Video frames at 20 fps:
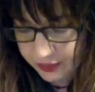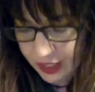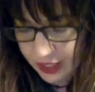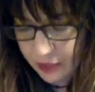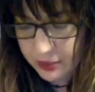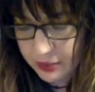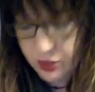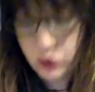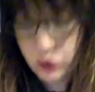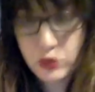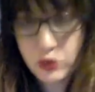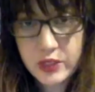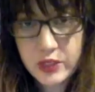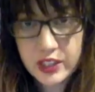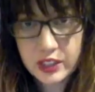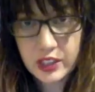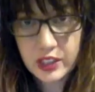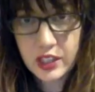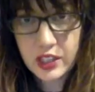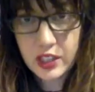I mean,
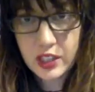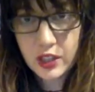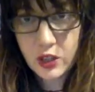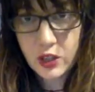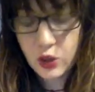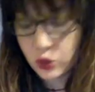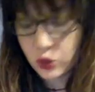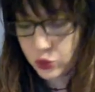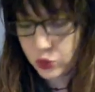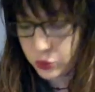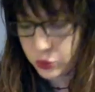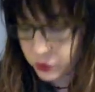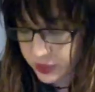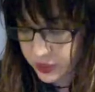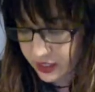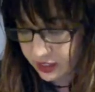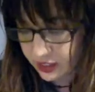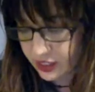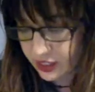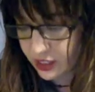really,
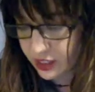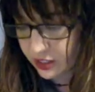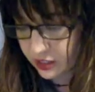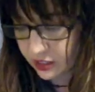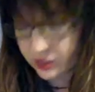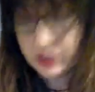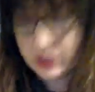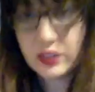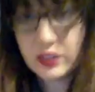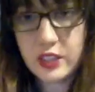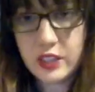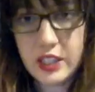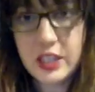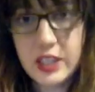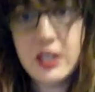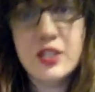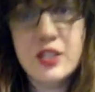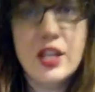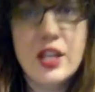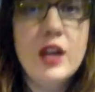really look at
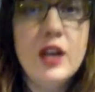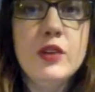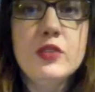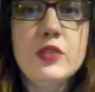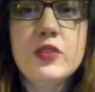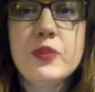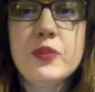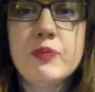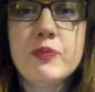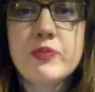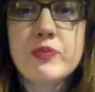yourself.